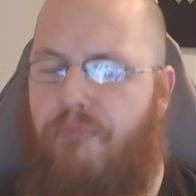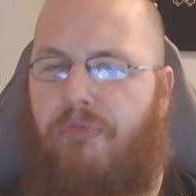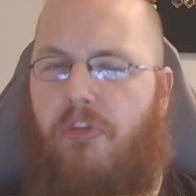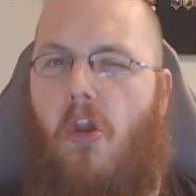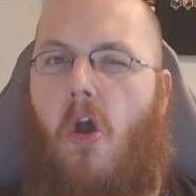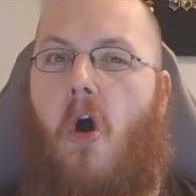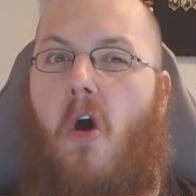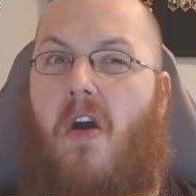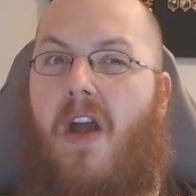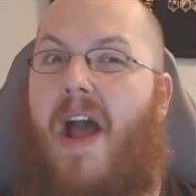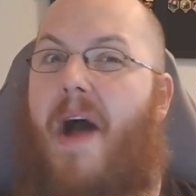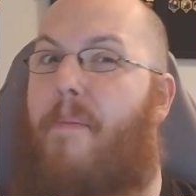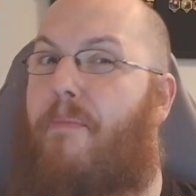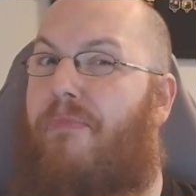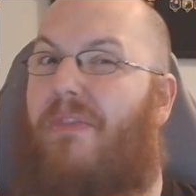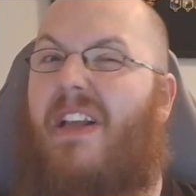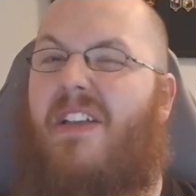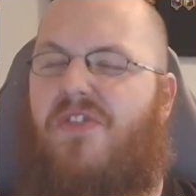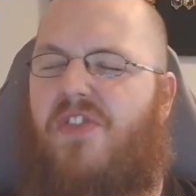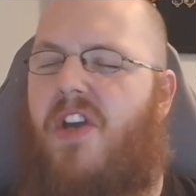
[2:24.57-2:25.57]
Oh, yeah.
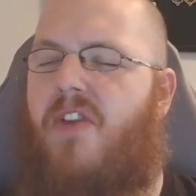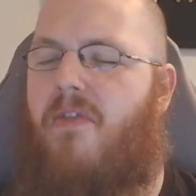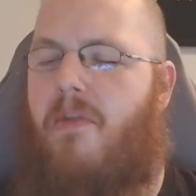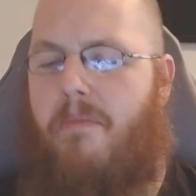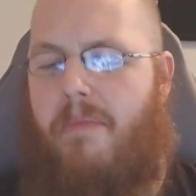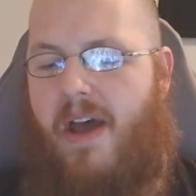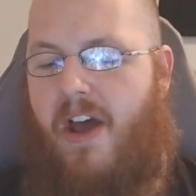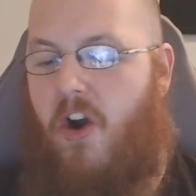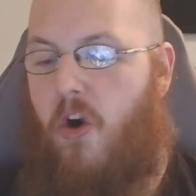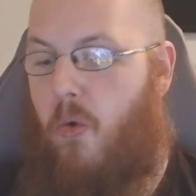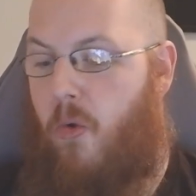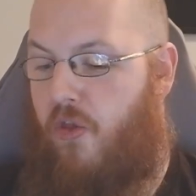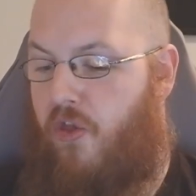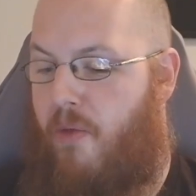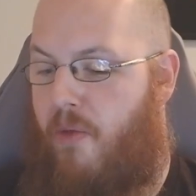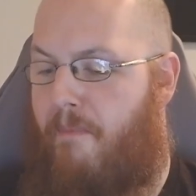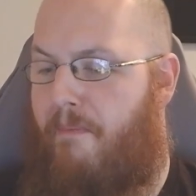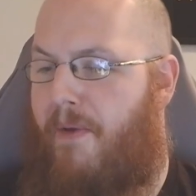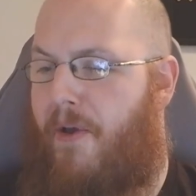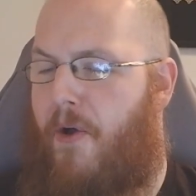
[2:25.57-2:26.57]
It's even better with
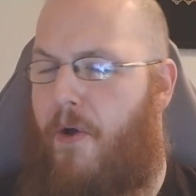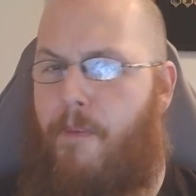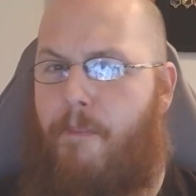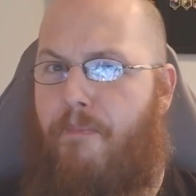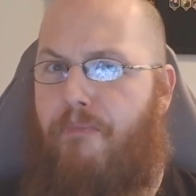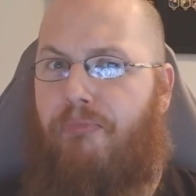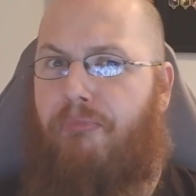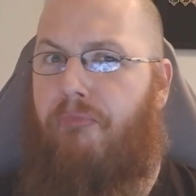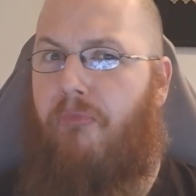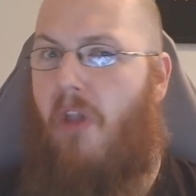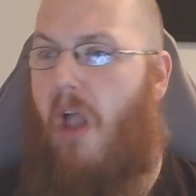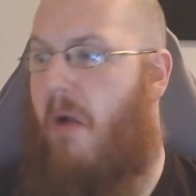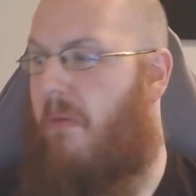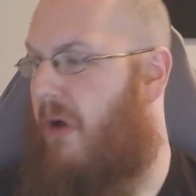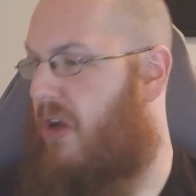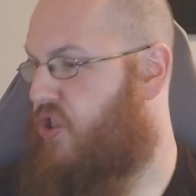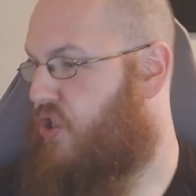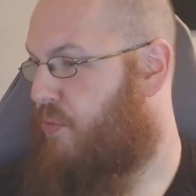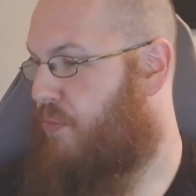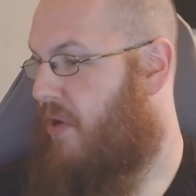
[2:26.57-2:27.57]
the milk. I'm
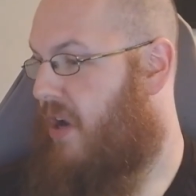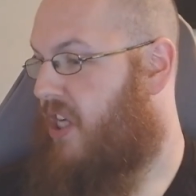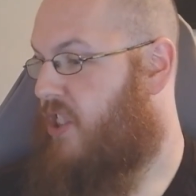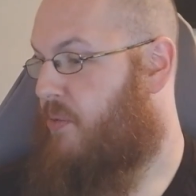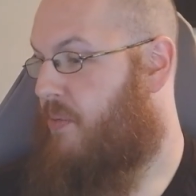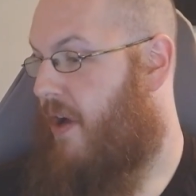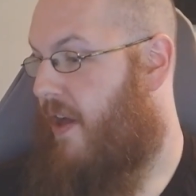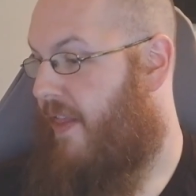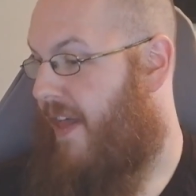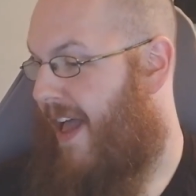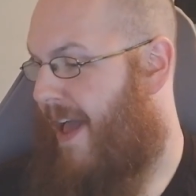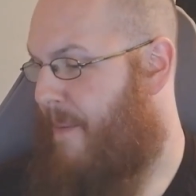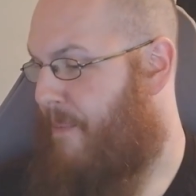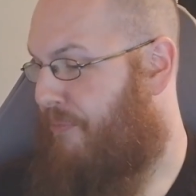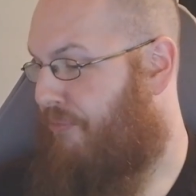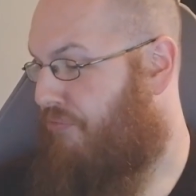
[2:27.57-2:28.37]
not surprised by that.